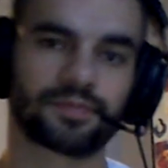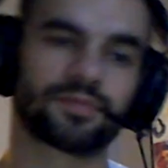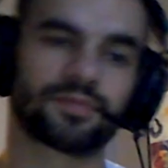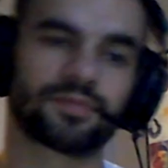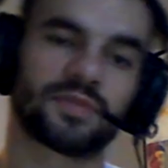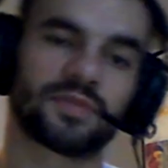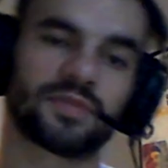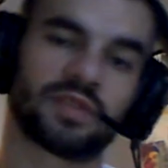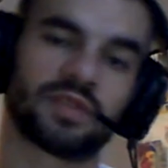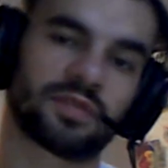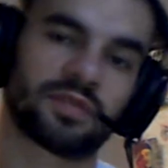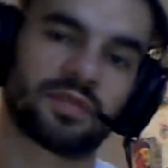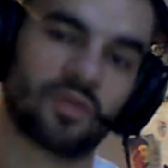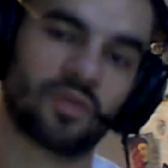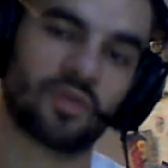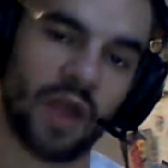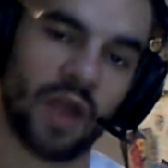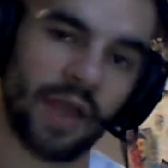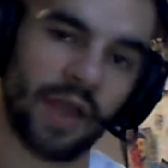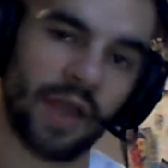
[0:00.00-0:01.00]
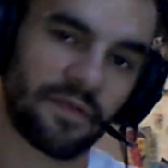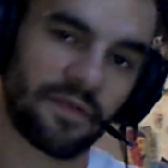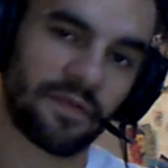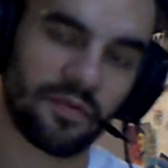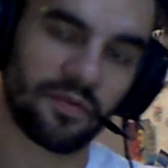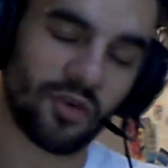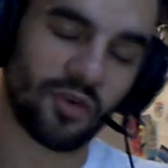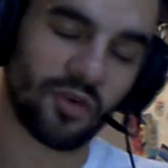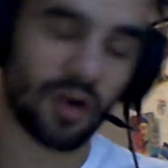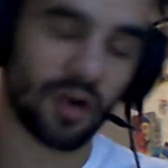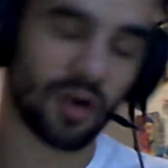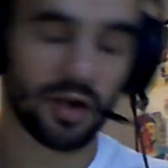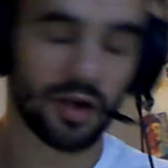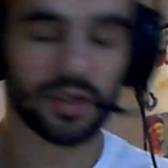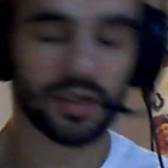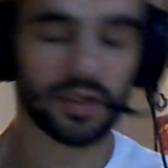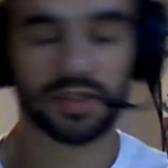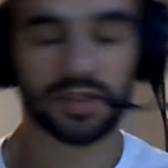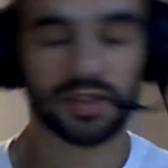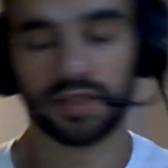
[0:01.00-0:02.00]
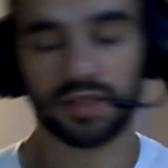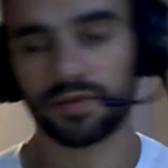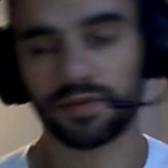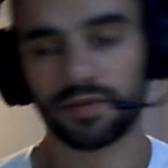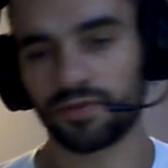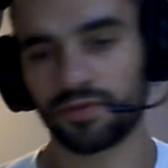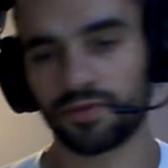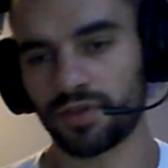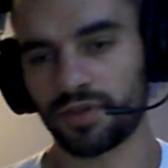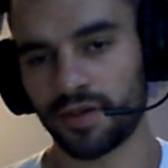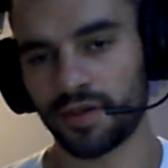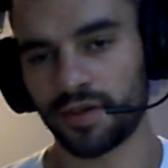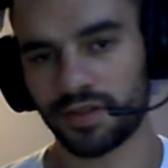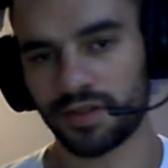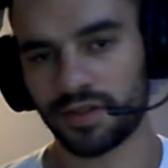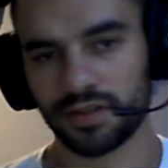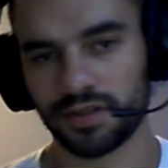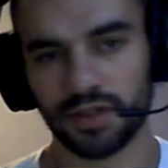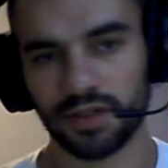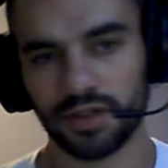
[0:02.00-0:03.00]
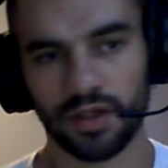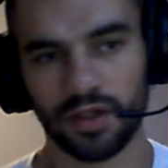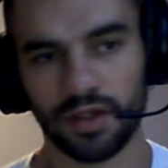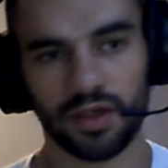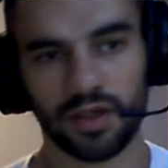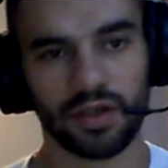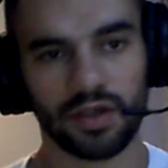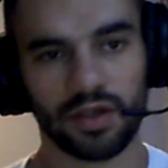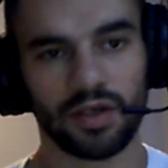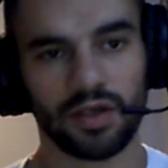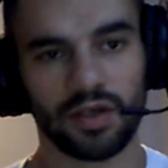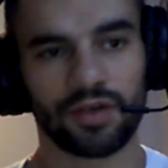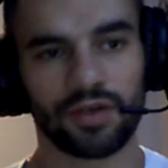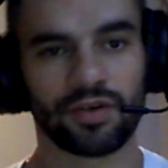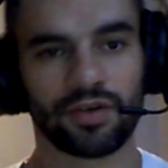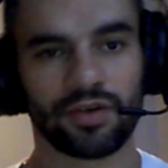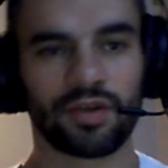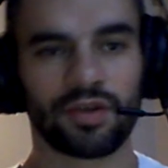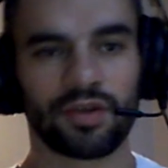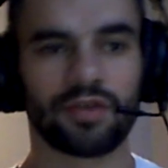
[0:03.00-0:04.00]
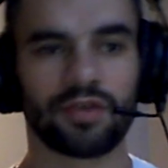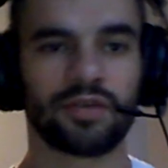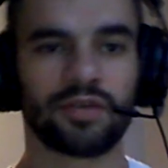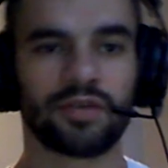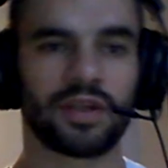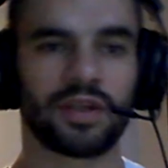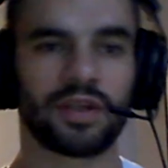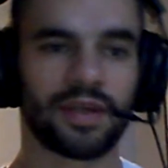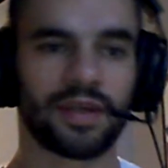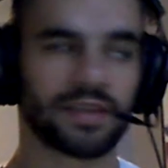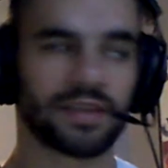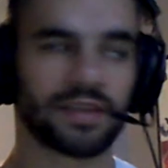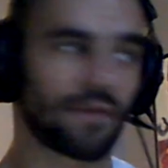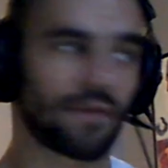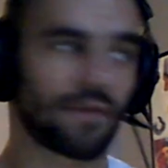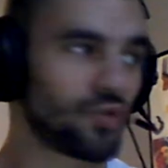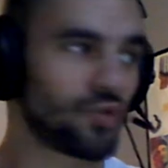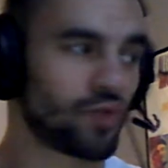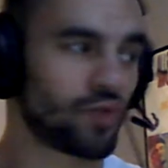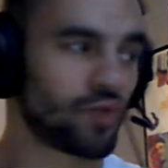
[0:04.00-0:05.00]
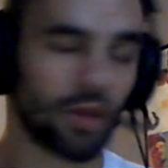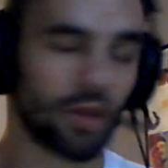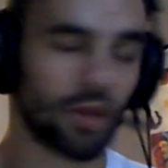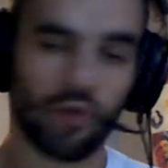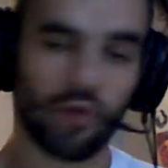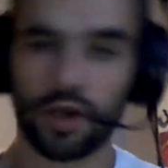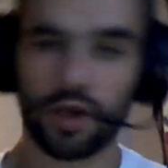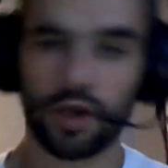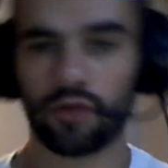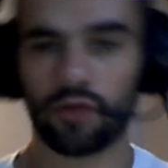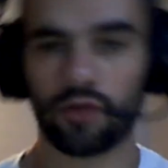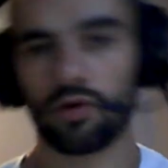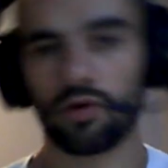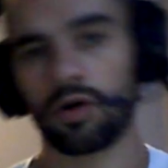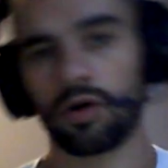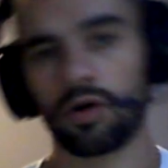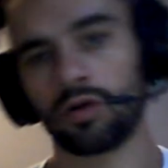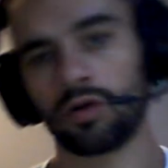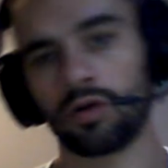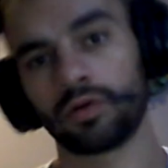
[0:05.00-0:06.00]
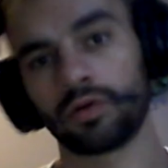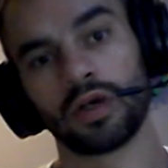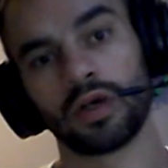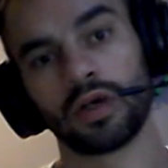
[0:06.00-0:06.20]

Subscribe for more artist tips and tricks. You already know what it is. If you really want to grow,